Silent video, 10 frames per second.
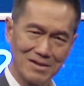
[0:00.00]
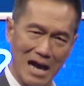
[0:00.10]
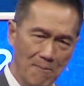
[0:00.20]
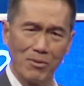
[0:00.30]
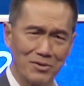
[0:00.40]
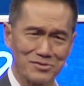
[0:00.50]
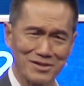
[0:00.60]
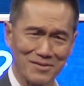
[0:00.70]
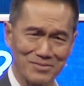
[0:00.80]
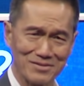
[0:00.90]
Humble
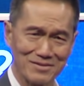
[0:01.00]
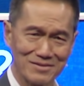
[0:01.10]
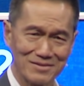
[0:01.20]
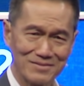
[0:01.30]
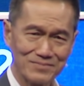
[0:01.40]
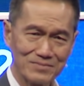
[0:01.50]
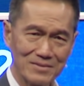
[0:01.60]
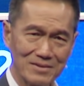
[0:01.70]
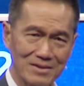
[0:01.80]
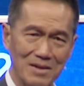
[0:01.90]
yourself.
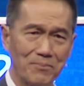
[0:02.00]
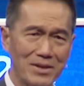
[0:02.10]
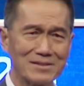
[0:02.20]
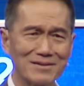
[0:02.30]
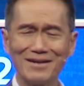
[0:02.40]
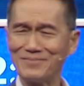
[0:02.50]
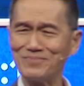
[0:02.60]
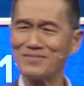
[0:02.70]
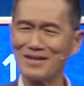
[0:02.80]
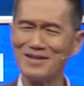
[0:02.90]
And praise God.
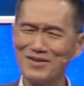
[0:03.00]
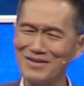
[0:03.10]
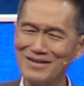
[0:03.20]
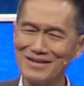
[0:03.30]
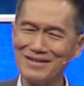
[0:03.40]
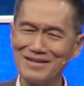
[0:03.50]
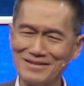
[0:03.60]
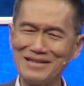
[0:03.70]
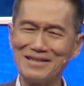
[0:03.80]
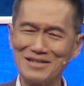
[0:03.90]
You know,
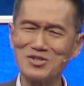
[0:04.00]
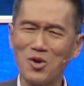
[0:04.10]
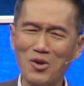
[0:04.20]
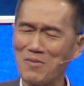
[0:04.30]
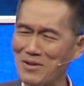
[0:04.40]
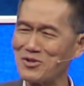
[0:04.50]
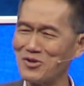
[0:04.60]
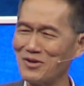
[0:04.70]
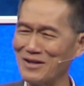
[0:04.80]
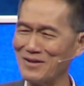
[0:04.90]
slowly but
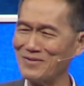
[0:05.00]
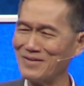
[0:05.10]
surely.